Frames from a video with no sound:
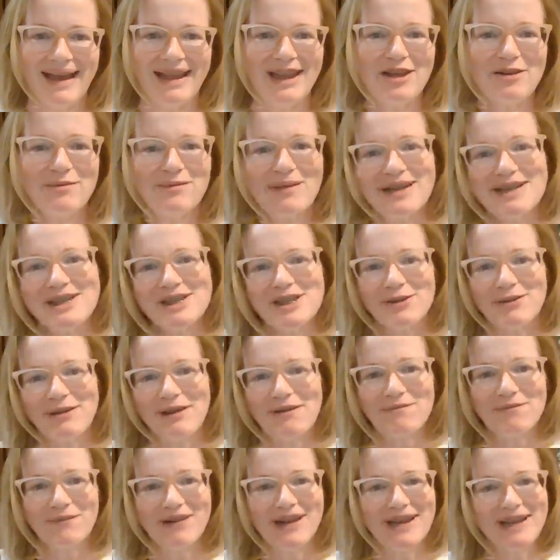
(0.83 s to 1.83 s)
Hello, my
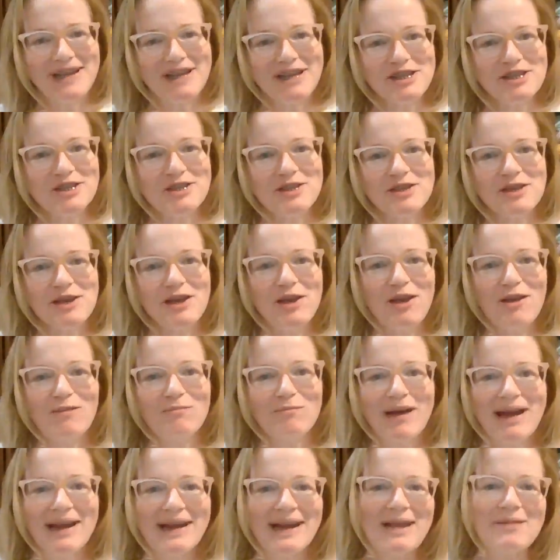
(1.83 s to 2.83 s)
sewing friends.
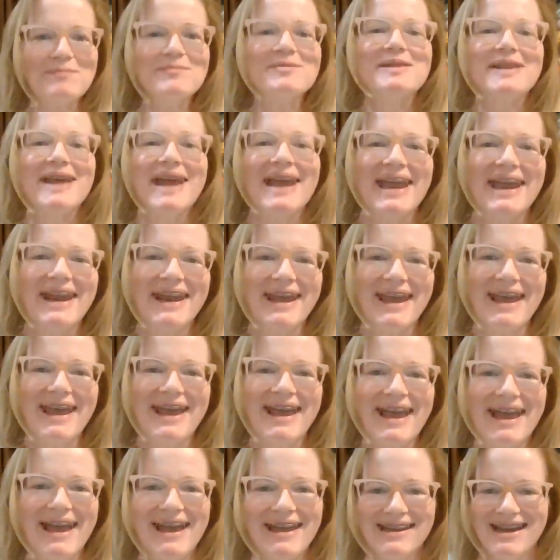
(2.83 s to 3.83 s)
My name's
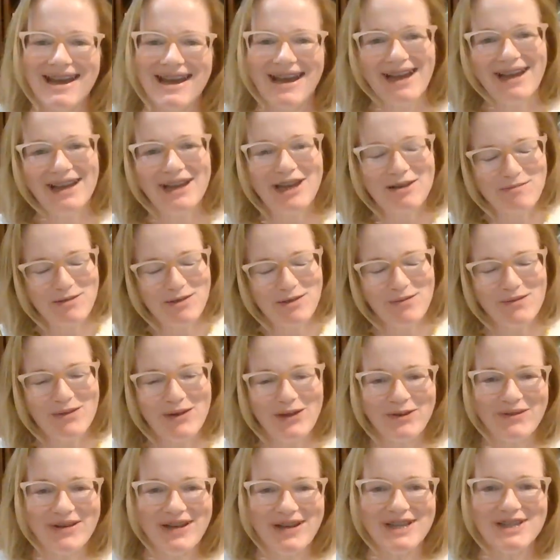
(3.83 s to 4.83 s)
Diana, and I am the
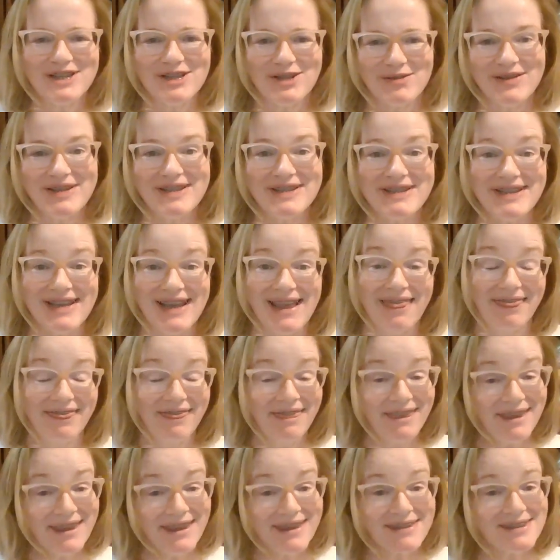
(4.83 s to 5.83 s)
Wandering Sewist, and
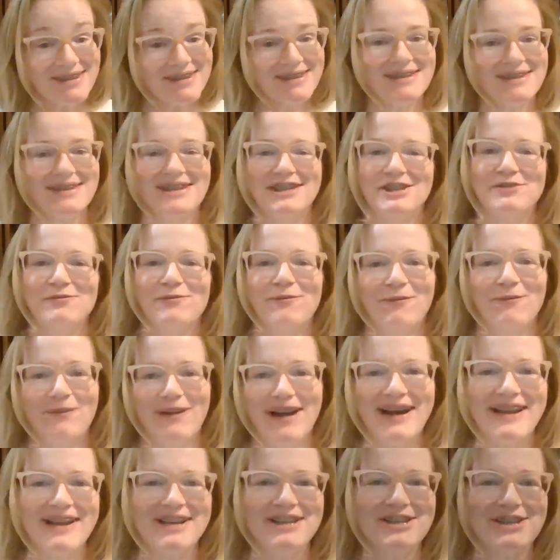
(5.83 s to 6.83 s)
this is
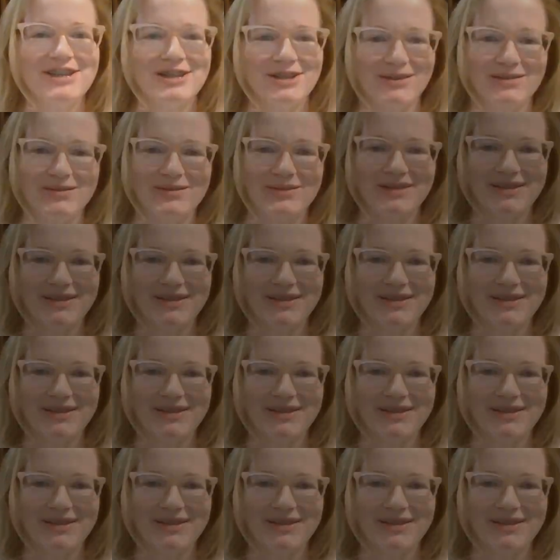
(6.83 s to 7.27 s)
Friday Sews.